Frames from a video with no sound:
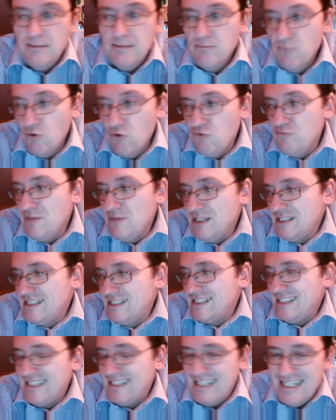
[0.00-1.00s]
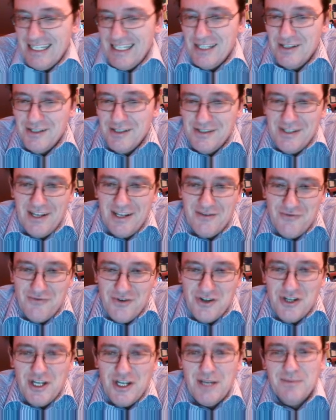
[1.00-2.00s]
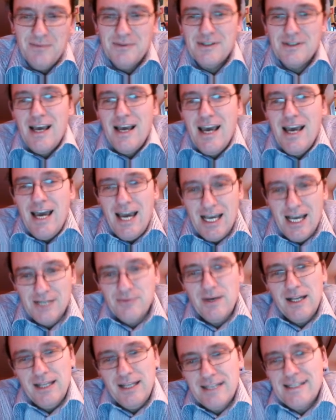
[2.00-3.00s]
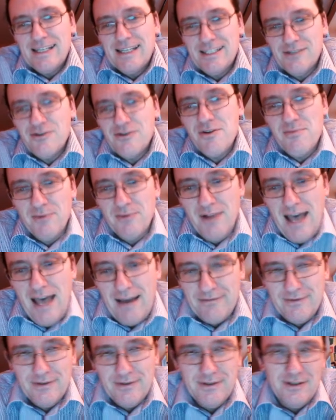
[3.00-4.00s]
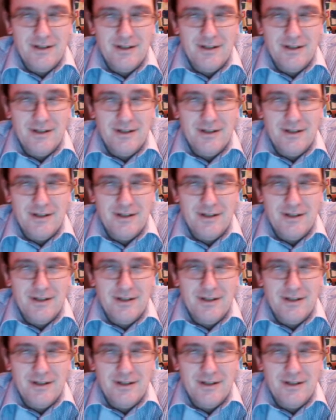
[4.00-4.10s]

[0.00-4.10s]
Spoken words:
movements and leaders and regimes, as well as extreme left